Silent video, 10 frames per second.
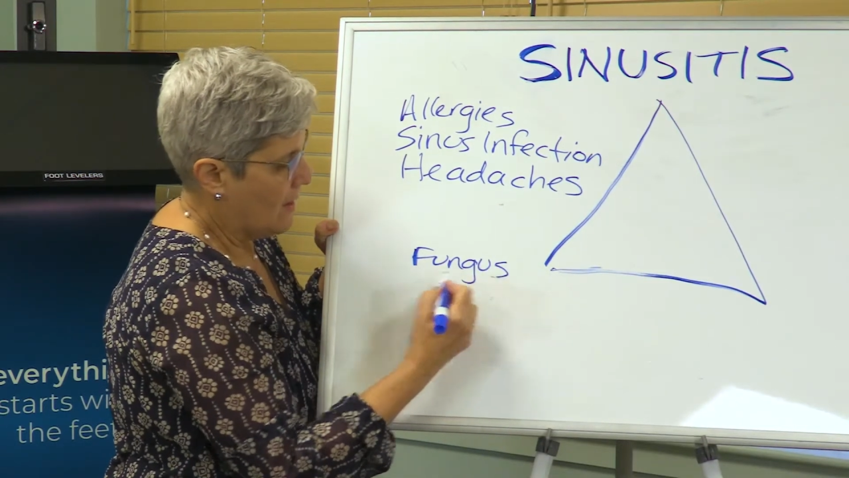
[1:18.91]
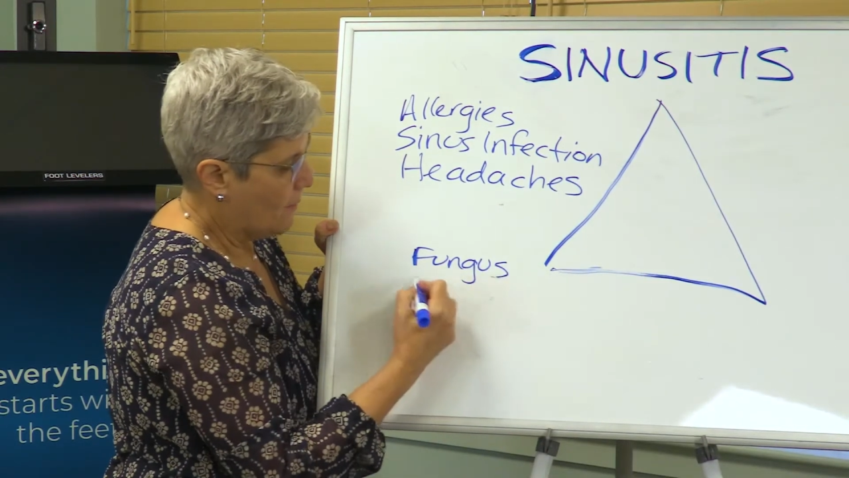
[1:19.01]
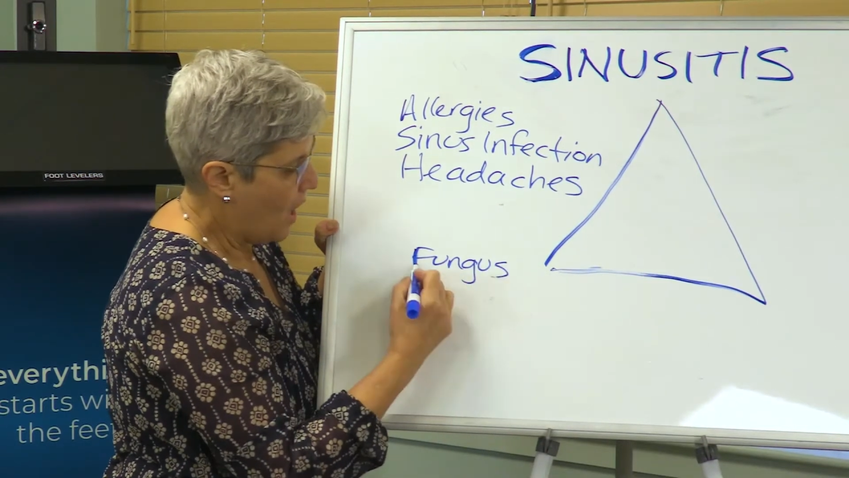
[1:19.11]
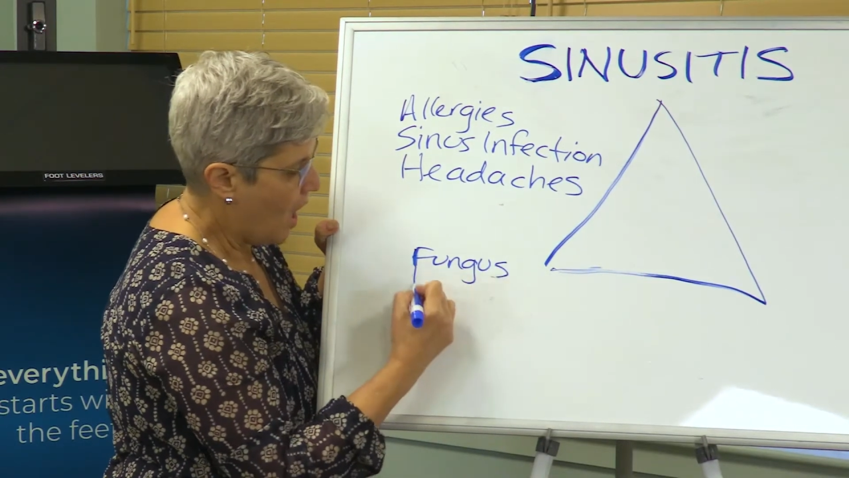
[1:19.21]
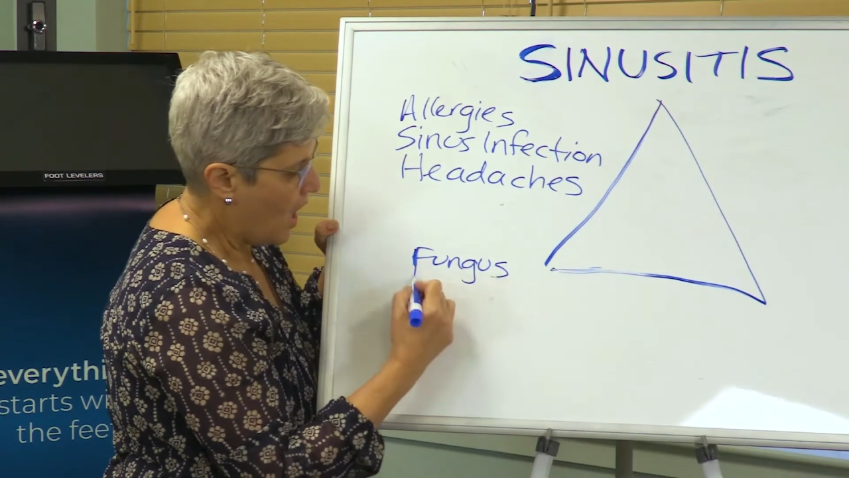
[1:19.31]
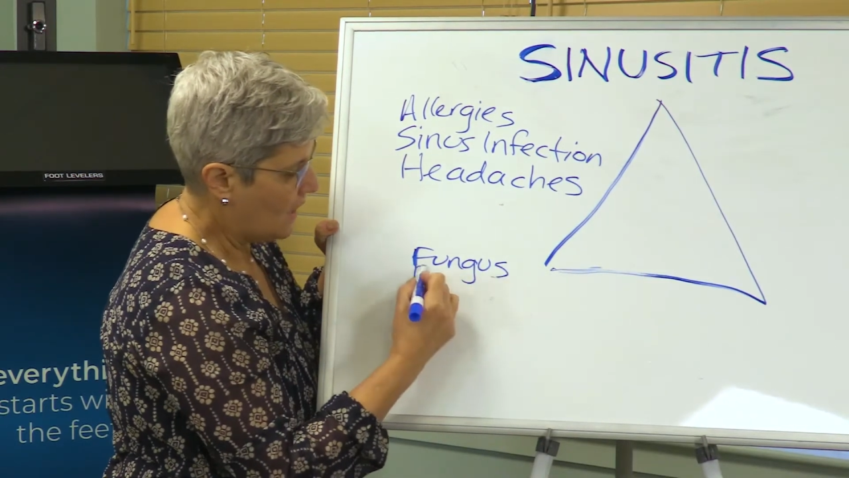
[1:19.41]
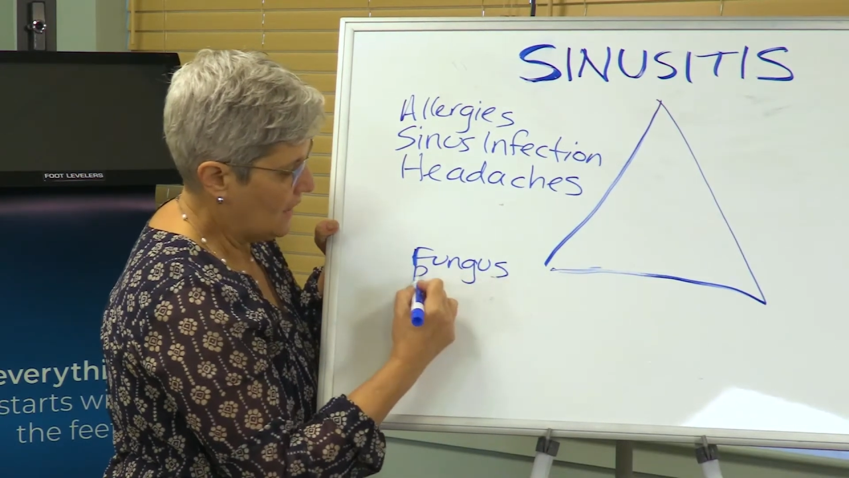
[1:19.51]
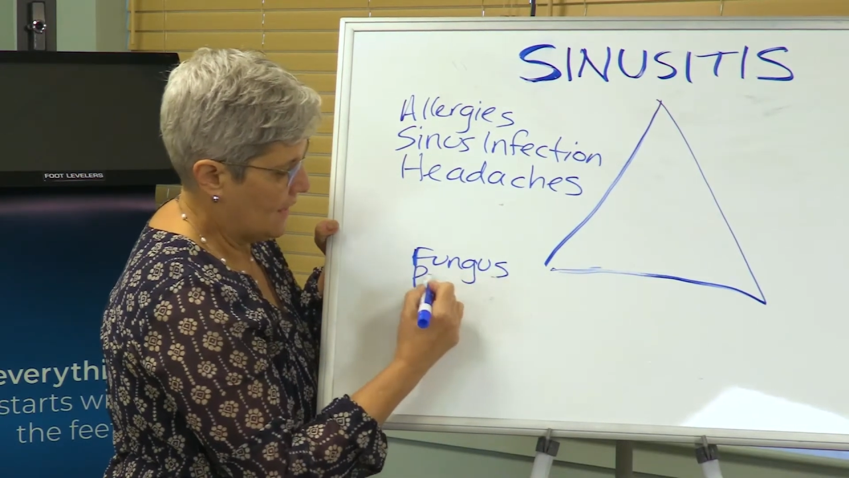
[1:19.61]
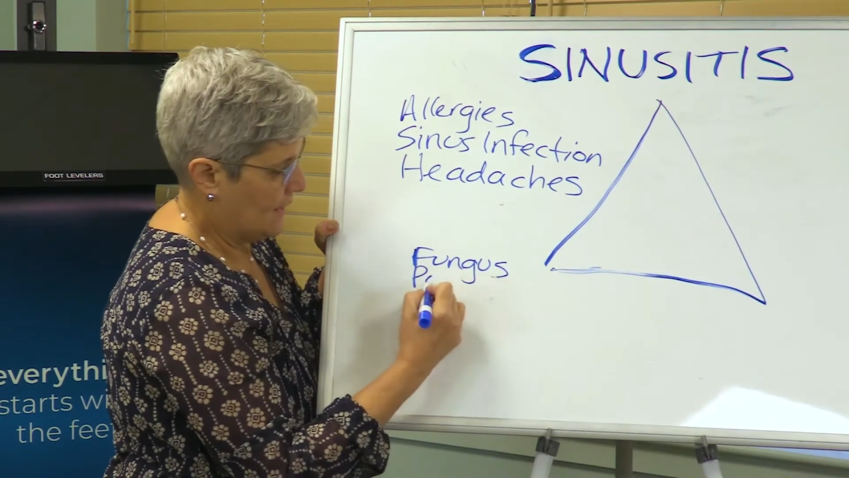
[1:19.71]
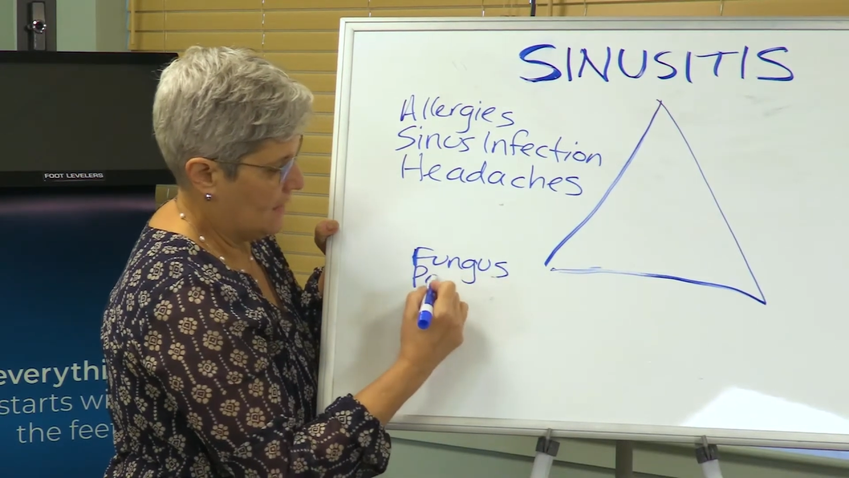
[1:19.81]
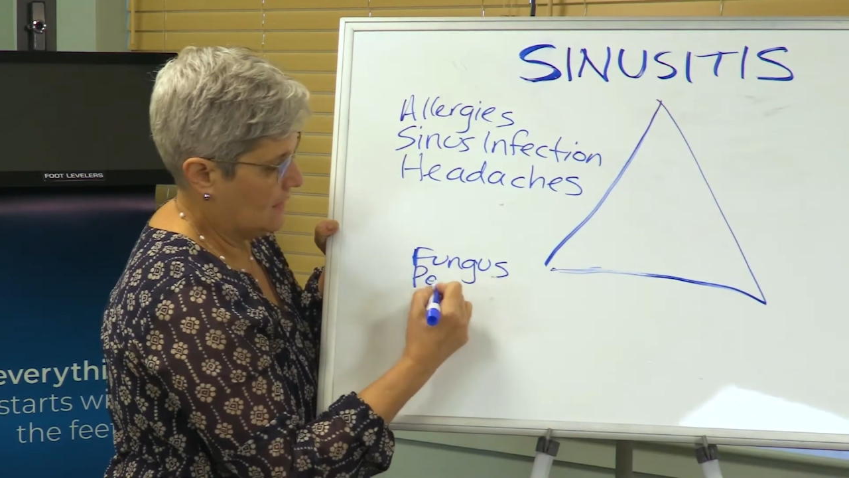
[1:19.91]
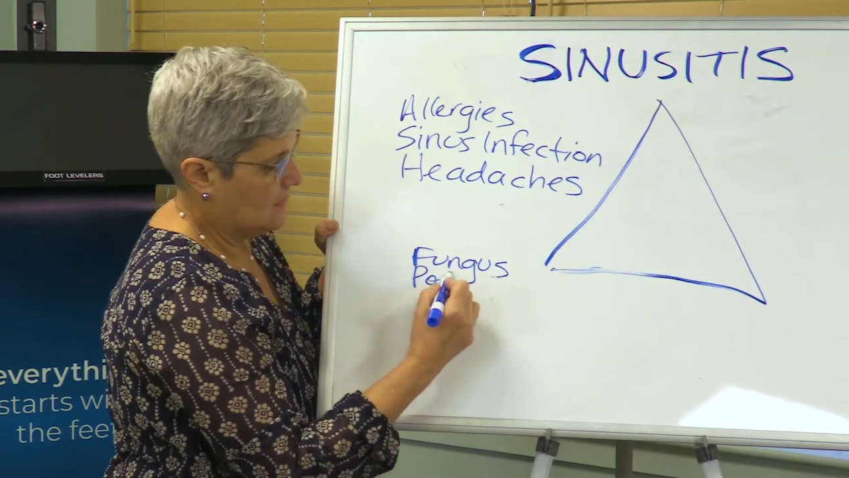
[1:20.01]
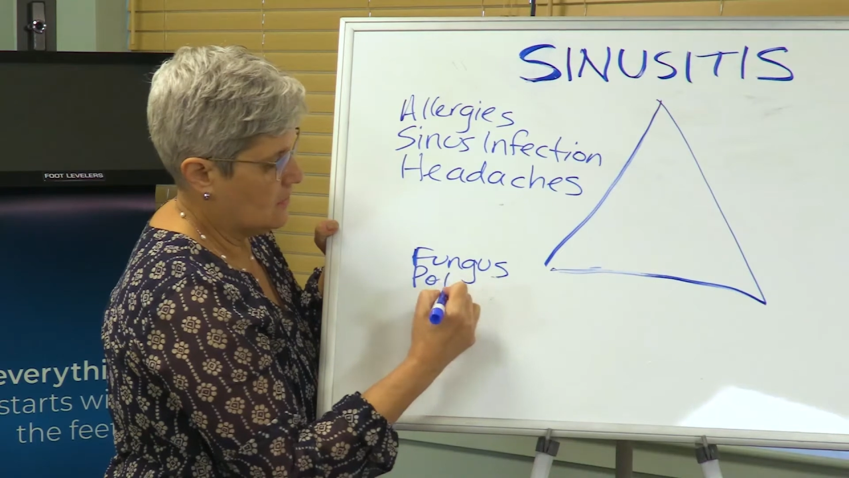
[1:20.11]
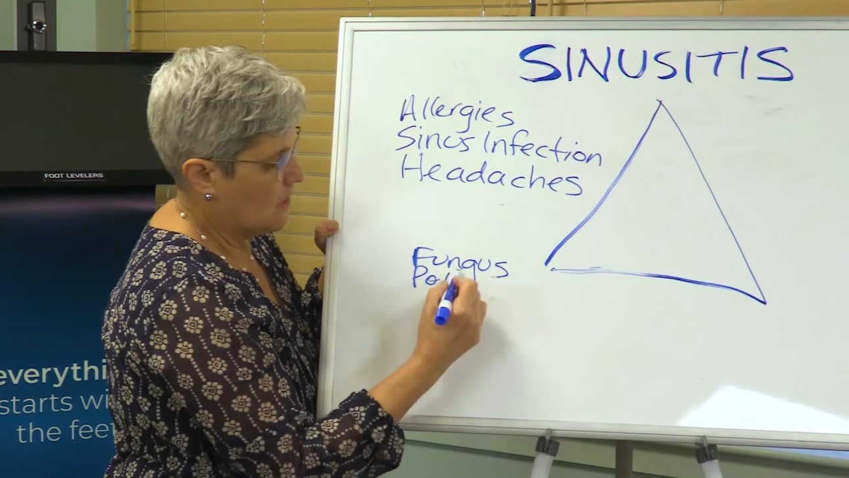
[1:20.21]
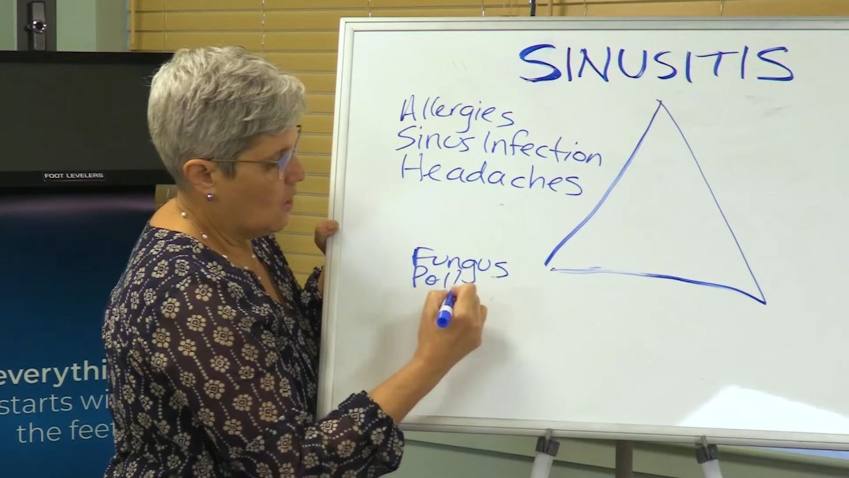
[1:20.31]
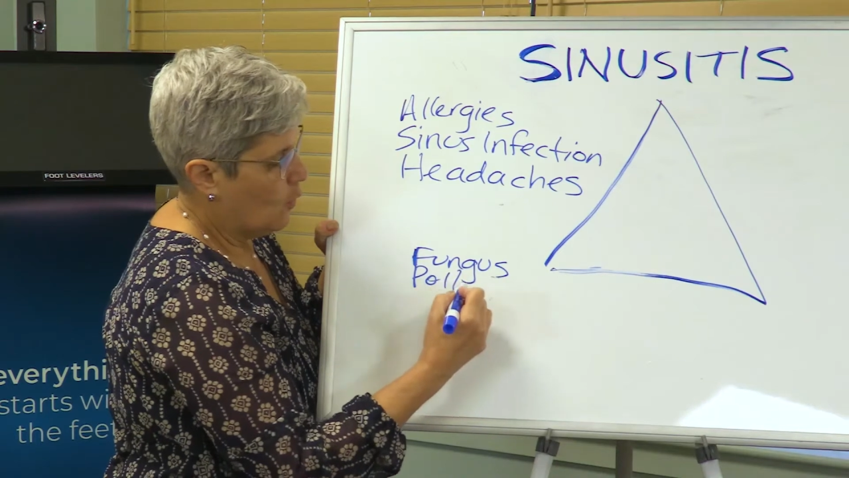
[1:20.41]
pollens,